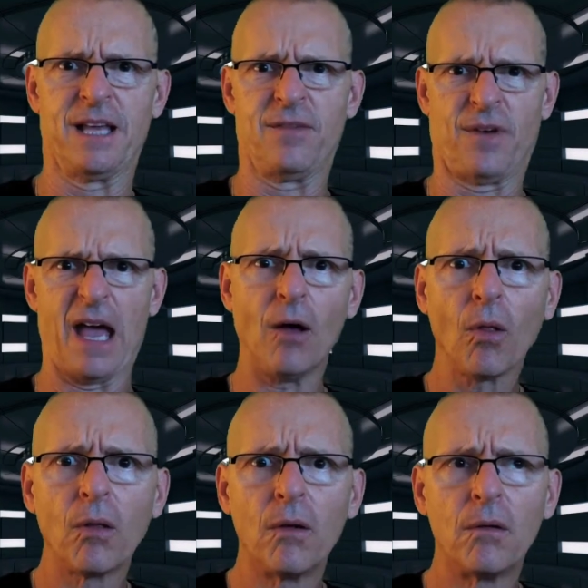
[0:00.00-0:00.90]
Did they
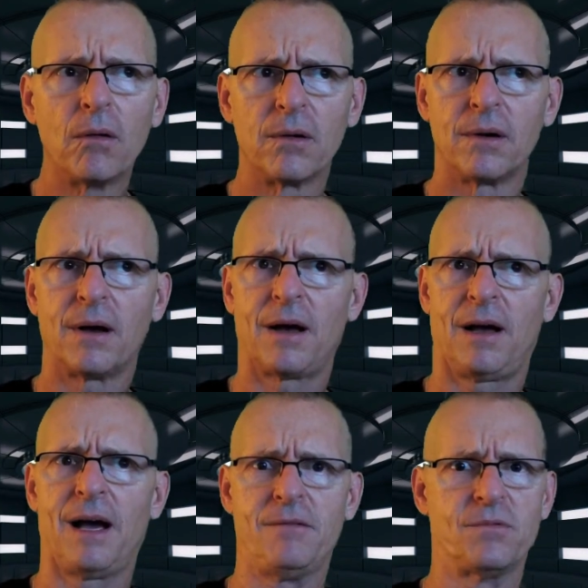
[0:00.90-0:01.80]
fail?
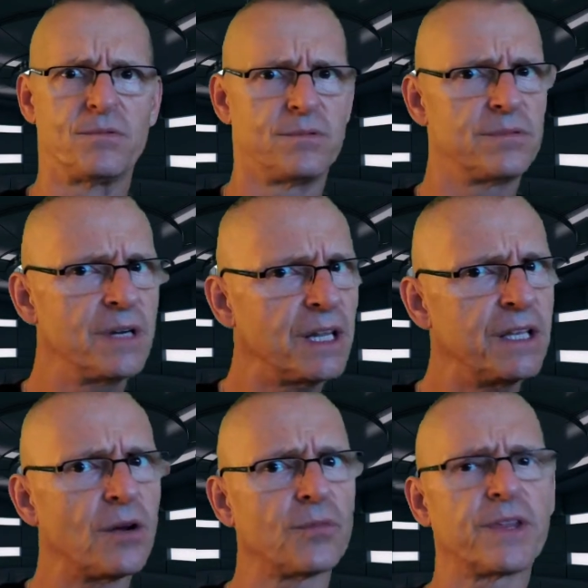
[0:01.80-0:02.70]
I
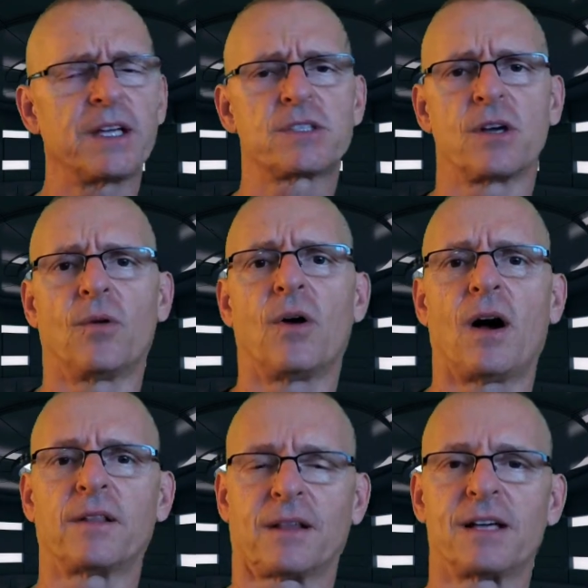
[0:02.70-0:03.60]
really don't think so,
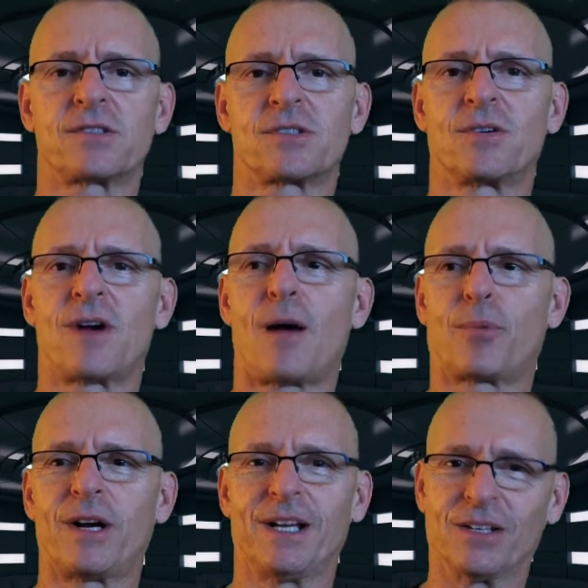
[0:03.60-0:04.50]
unless their
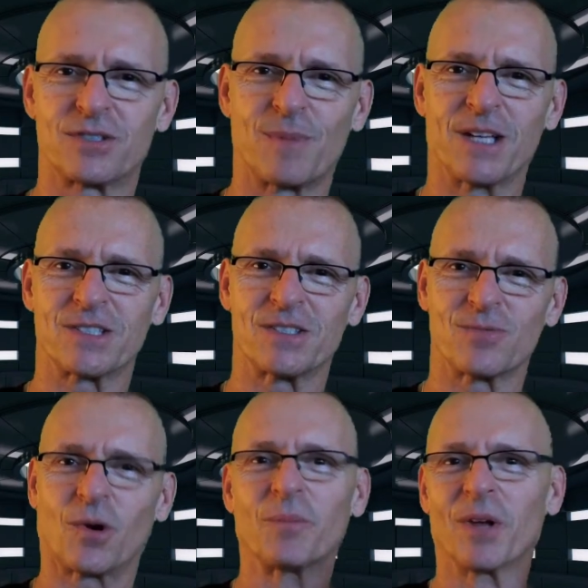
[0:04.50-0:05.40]
operating
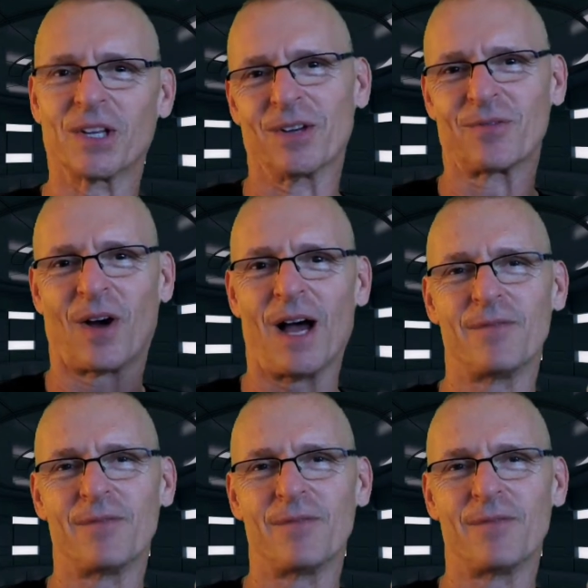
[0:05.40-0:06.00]
expenses were 1.5 million.